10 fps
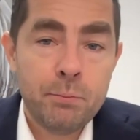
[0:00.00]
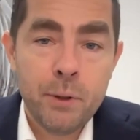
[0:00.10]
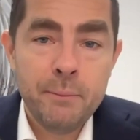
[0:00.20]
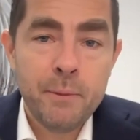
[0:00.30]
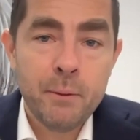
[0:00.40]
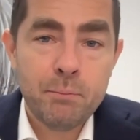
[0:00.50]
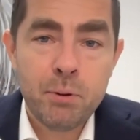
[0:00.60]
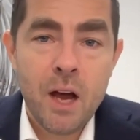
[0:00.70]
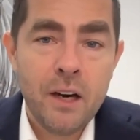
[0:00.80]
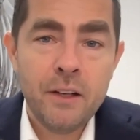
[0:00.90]
premium
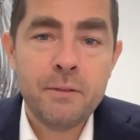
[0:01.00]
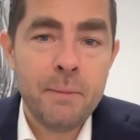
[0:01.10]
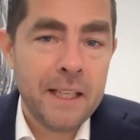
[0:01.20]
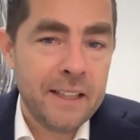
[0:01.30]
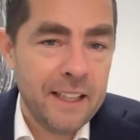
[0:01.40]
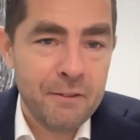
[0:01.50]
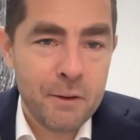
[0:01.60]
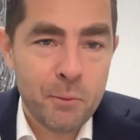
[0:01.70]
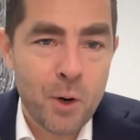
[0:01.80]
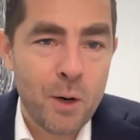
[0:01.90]
product, make it even
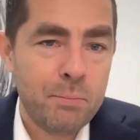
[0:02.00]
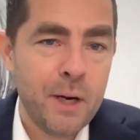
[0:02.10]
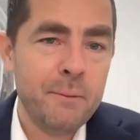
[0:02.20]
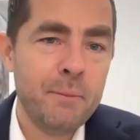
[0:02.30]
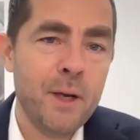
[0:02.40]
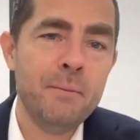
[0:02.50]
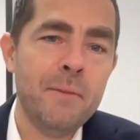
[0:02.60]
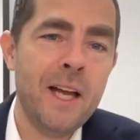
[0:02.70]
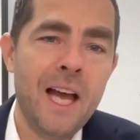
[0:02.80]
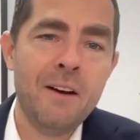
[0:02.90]
more premium.
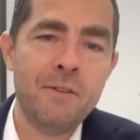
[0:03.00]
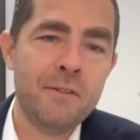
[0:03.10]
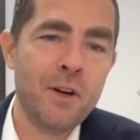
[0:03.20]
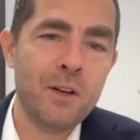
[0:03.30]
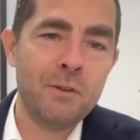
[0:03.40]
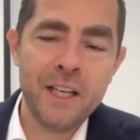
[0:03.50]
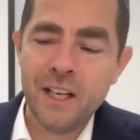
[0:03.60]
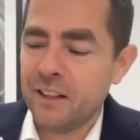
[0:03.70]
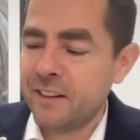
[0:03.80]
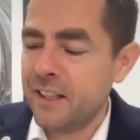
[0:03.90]
We've already
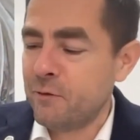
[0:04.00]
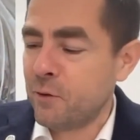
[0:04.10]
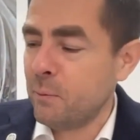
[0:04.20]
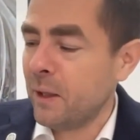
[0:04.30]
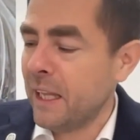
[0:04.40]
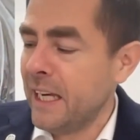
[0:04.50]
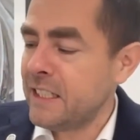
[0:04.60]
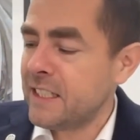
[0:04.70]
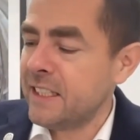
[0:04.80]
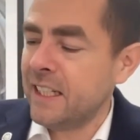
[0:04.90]
gotten the
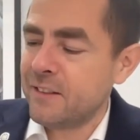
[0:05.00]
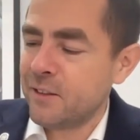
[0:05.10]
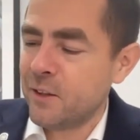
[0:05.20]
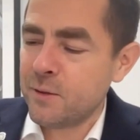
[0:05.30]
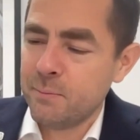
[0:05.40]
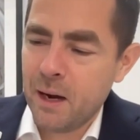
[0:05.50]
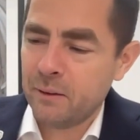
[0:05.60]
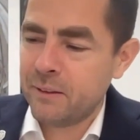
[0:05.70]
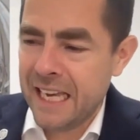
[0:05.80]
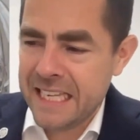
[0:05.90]
formulation. It's just
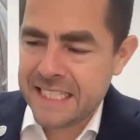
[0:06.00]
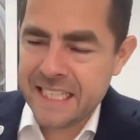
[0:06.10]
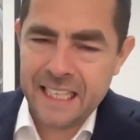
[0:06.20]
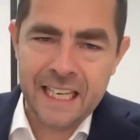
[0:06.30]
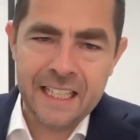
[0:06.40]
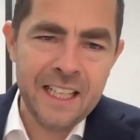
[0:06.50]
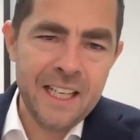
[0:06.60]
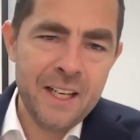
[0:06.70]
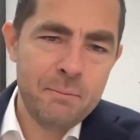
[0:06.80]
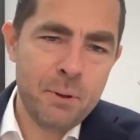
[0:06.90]
about testing it,
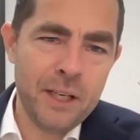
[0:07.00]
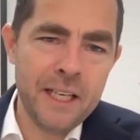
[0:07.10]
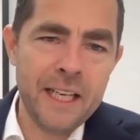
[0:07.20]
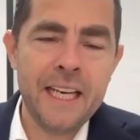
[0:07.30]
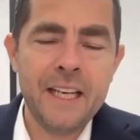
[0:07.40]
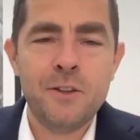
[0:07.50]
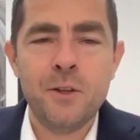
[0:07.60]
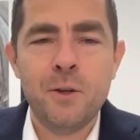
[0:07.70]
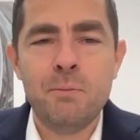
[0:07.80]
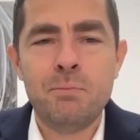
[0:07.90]
putting it
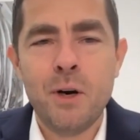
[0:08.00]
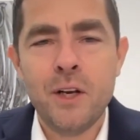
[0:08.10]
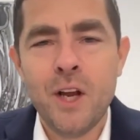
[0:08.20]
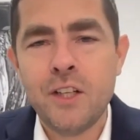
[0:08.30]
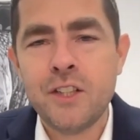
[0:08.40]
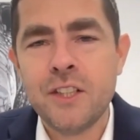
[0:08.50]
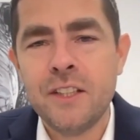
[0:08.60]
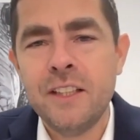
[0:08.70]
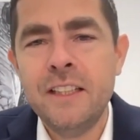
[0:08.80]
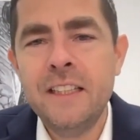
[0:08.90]
into production.